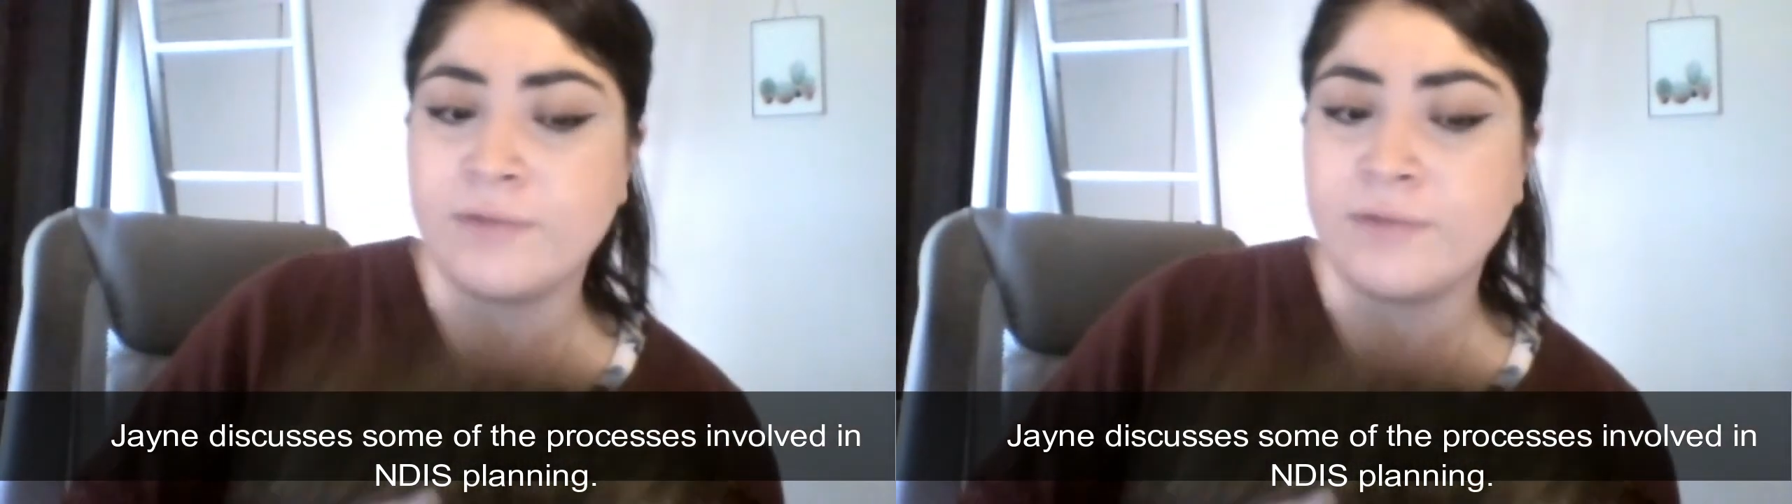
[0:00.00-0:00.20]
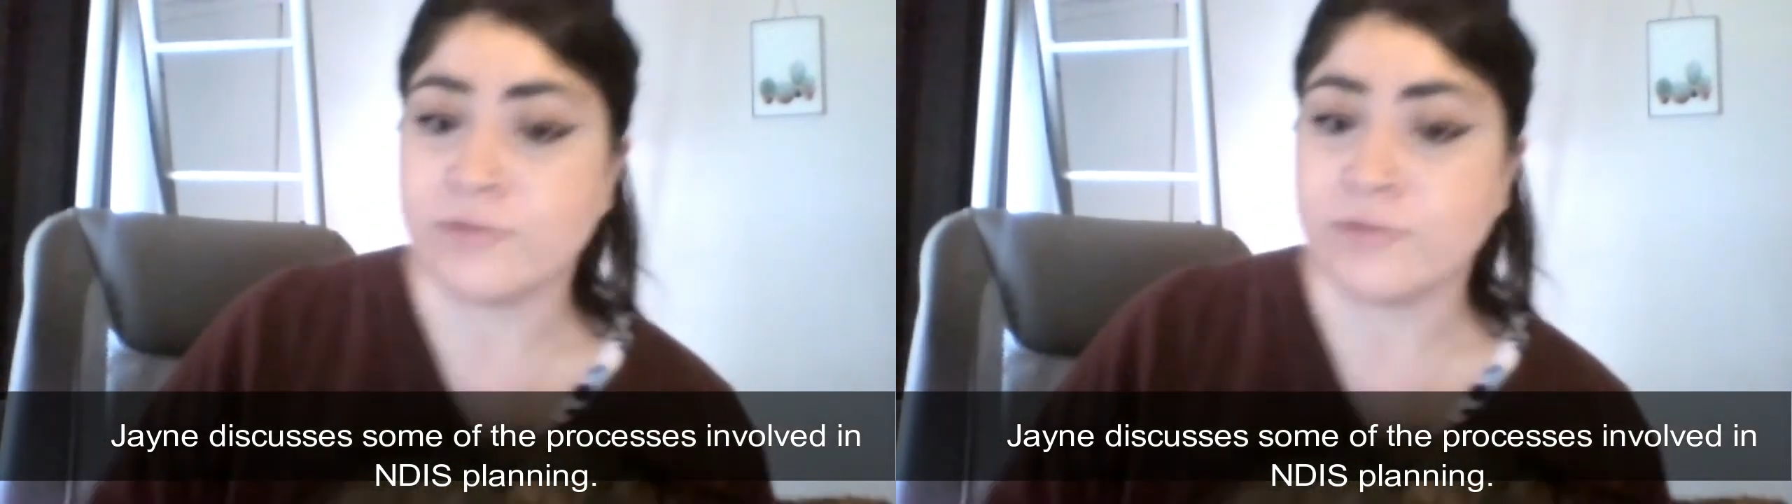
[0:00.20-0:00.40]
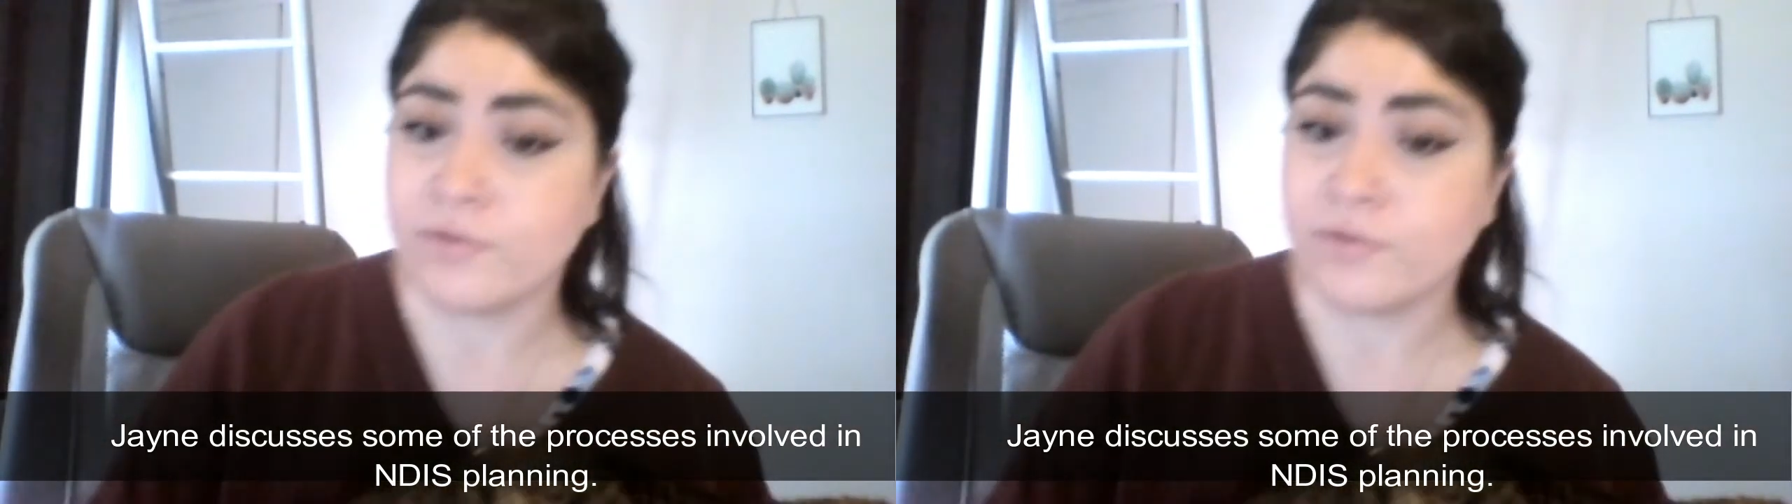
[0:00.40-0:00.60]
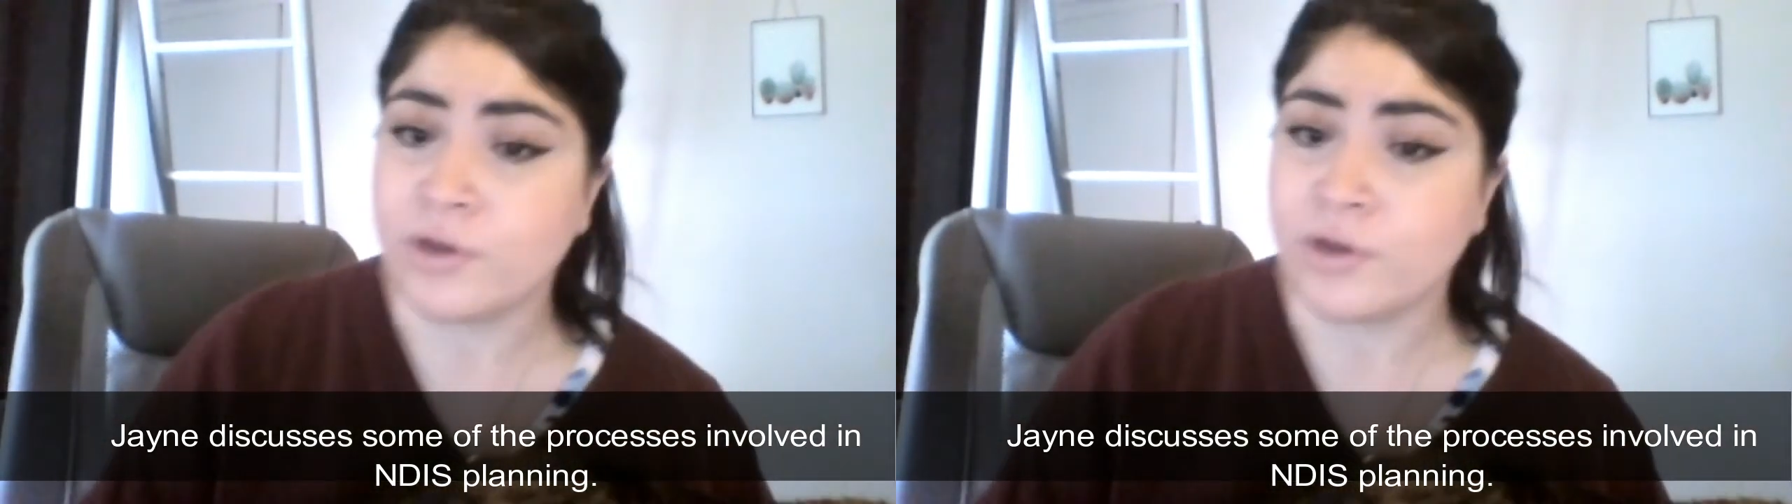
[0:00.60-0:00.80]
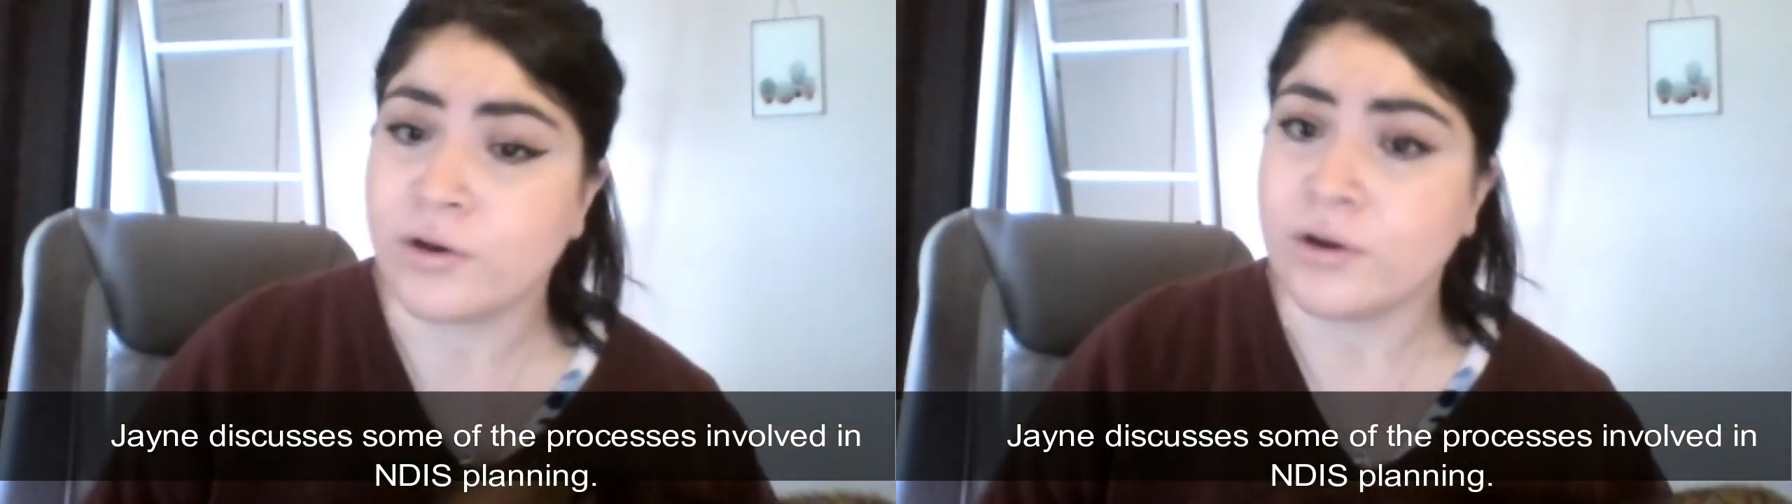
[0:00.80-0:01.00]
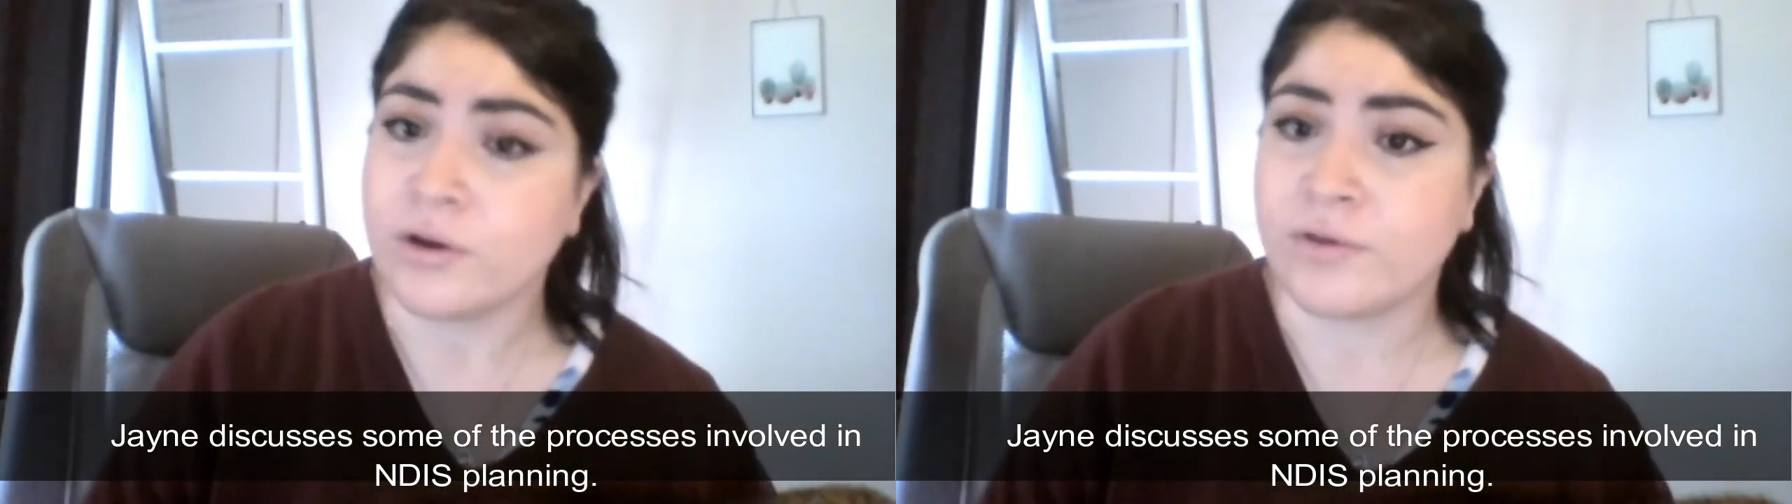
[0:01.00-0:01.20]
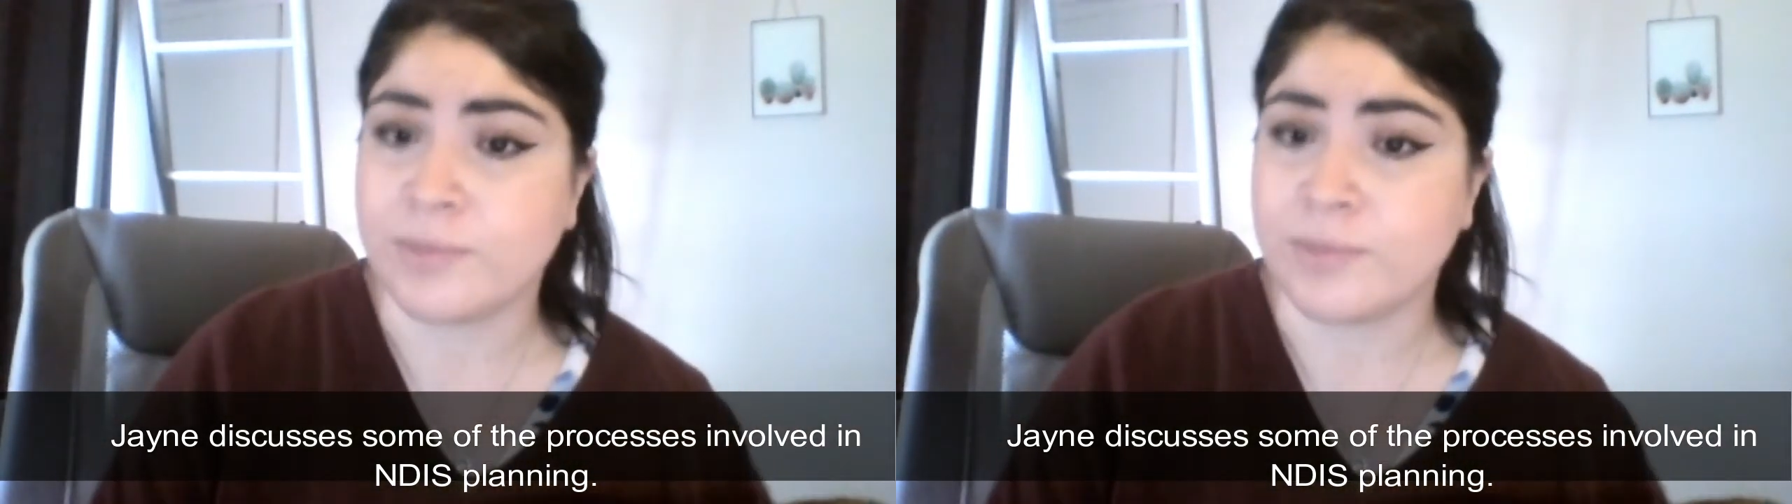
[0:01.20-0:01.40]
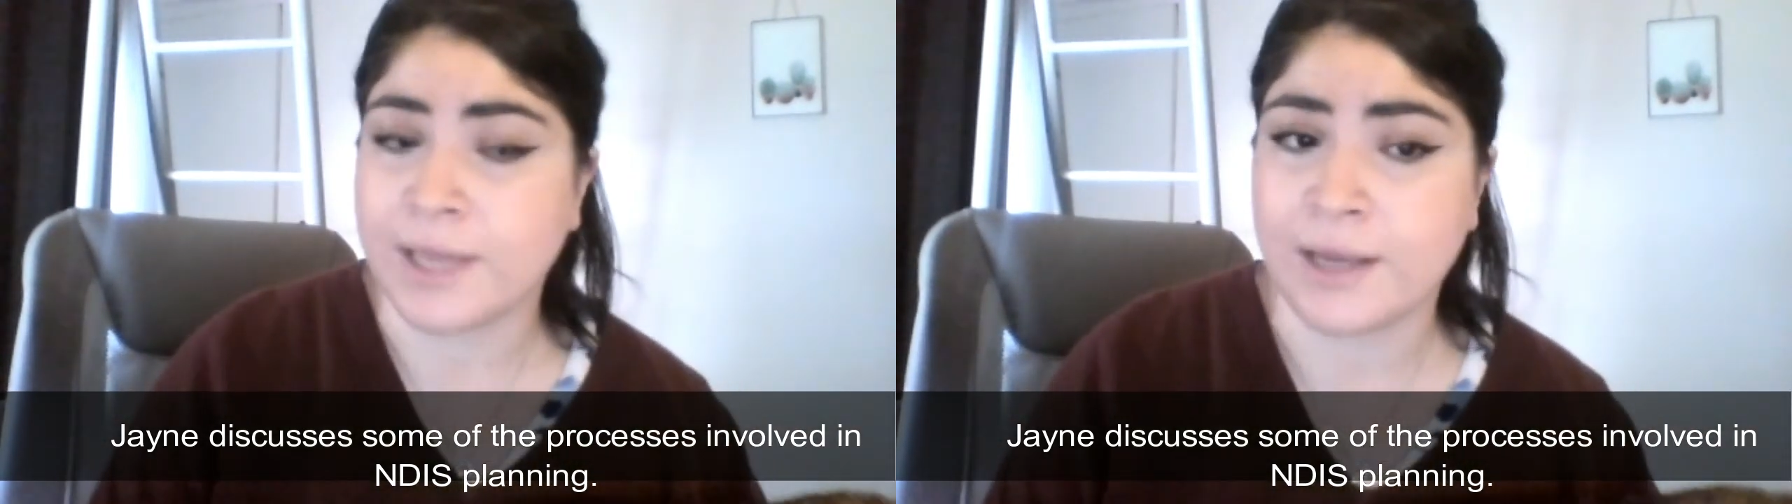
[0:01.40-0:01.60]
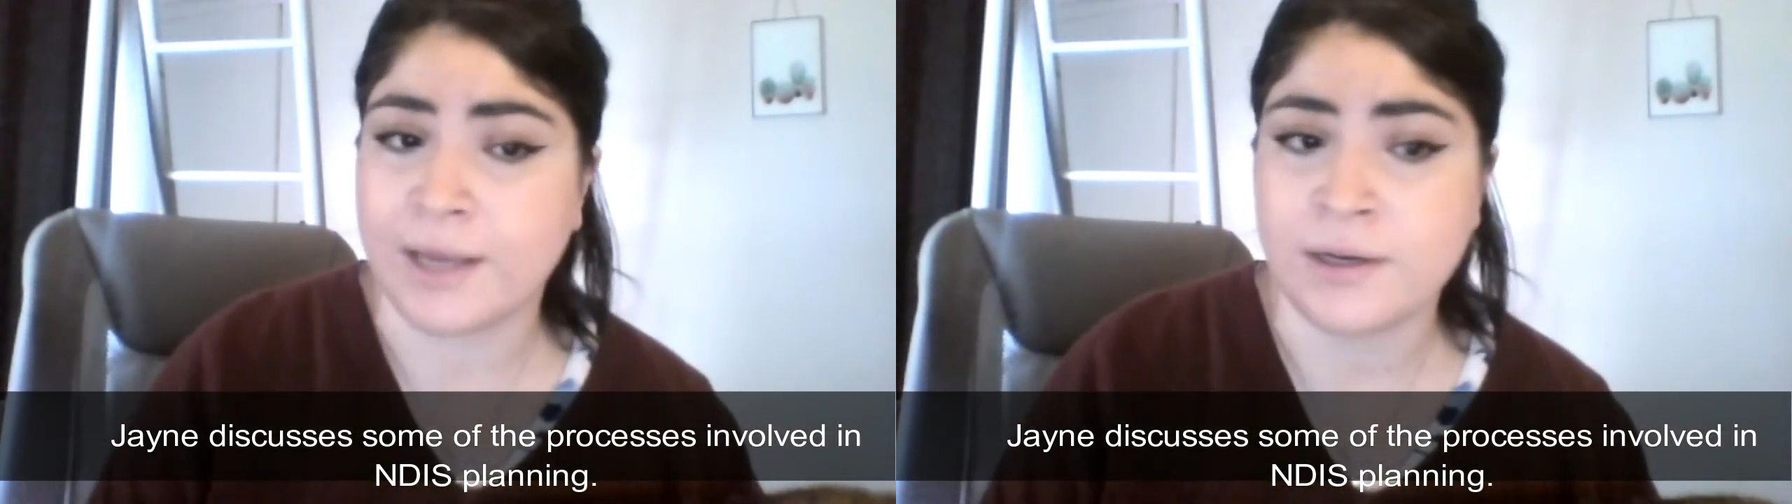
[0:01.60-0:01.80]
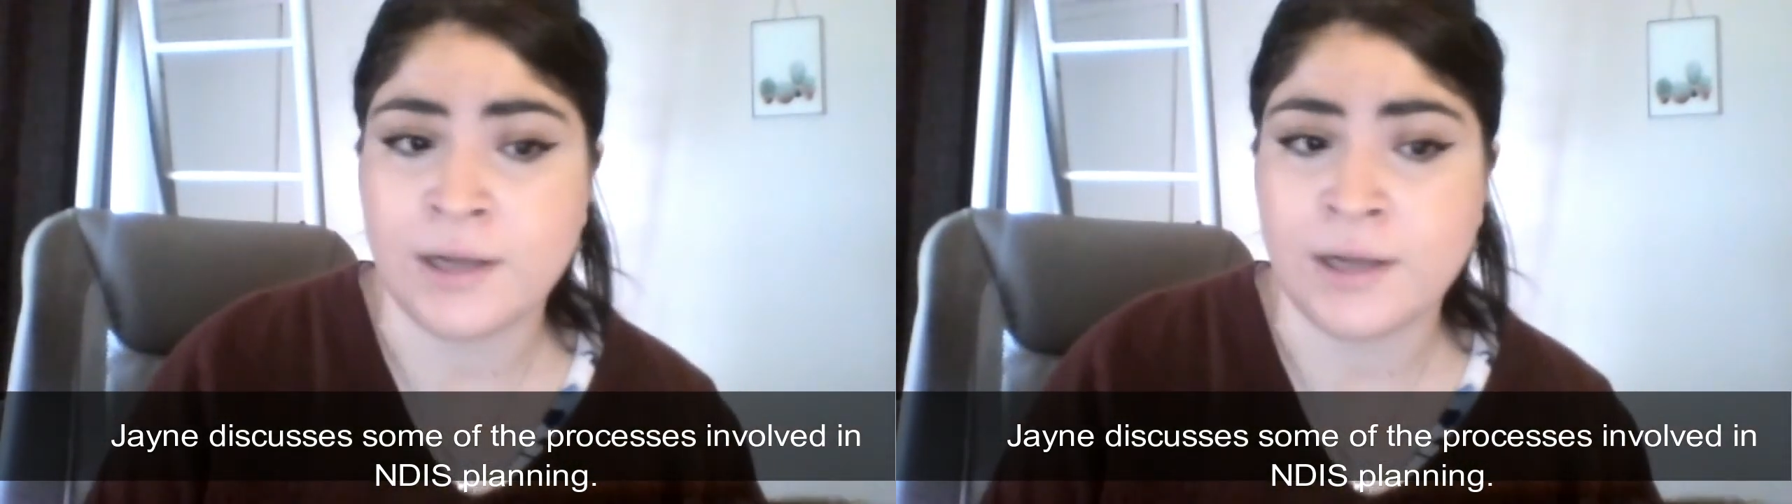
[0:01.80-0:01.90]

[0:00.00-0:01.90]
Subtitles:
review of a plan,